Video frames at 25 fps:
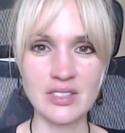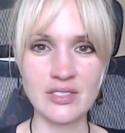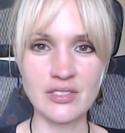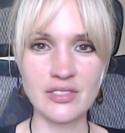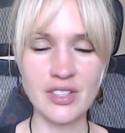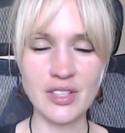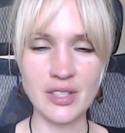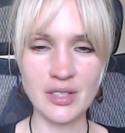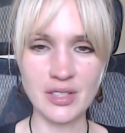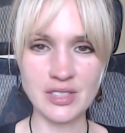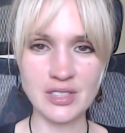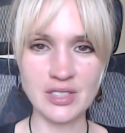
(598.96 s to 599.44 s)
to
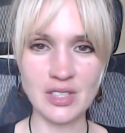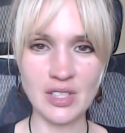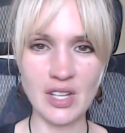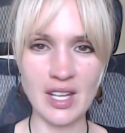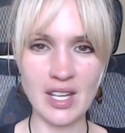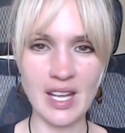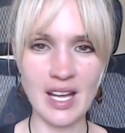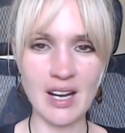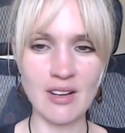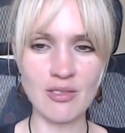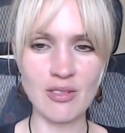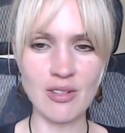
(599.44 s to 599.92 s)
focus
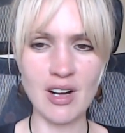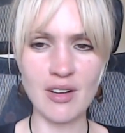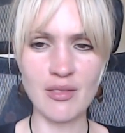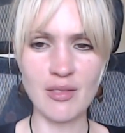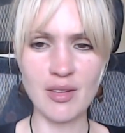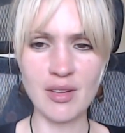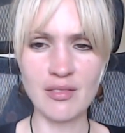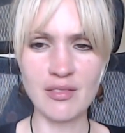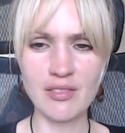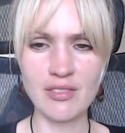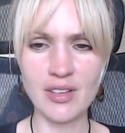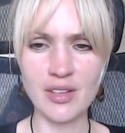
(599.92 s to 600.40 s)
on that
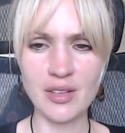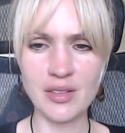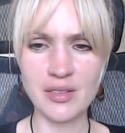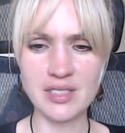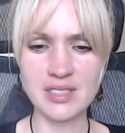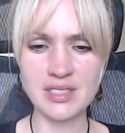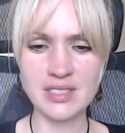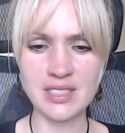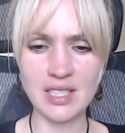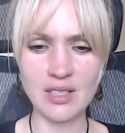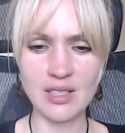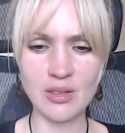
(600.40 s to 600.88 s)
rather than
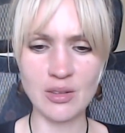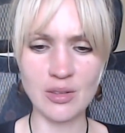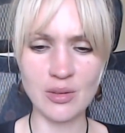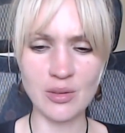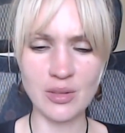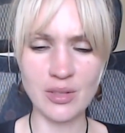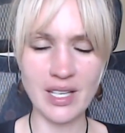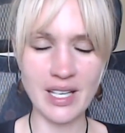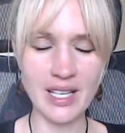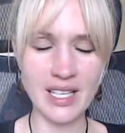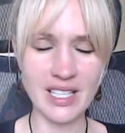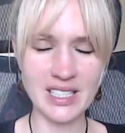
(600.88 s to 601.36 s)
focusing on
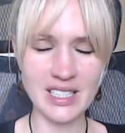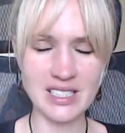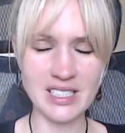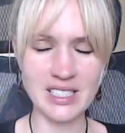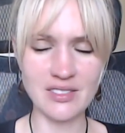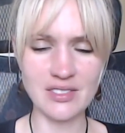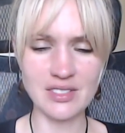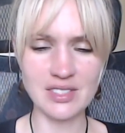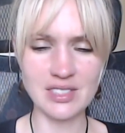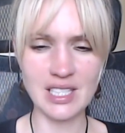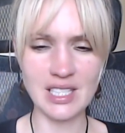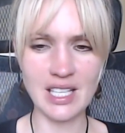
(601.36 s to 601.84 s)
all
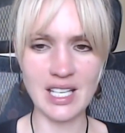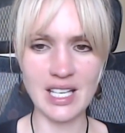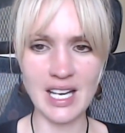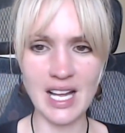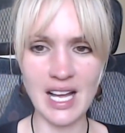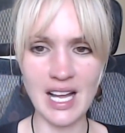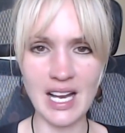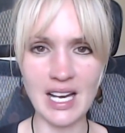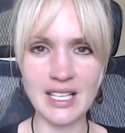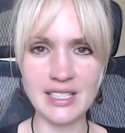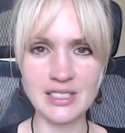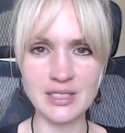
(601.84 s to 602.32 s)
negativity and
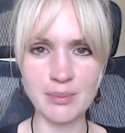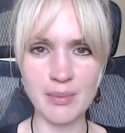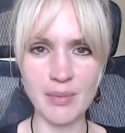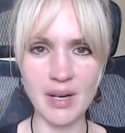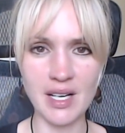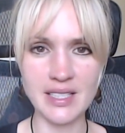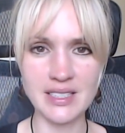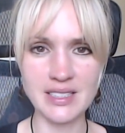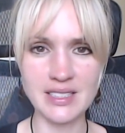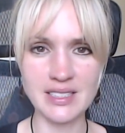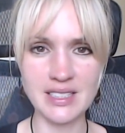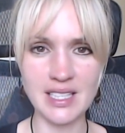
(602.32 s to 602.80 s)
hellish
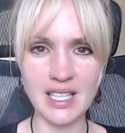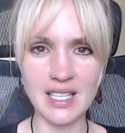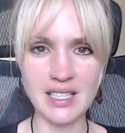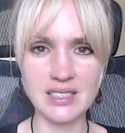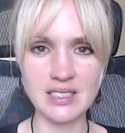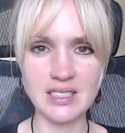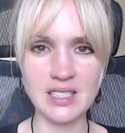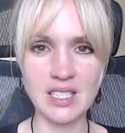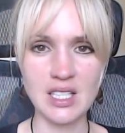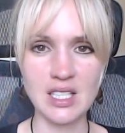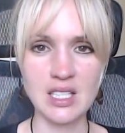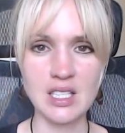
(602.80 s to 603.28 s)

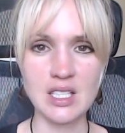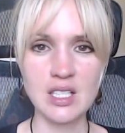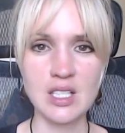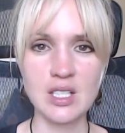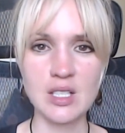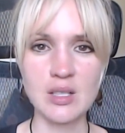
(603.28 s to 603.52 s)
mindsets.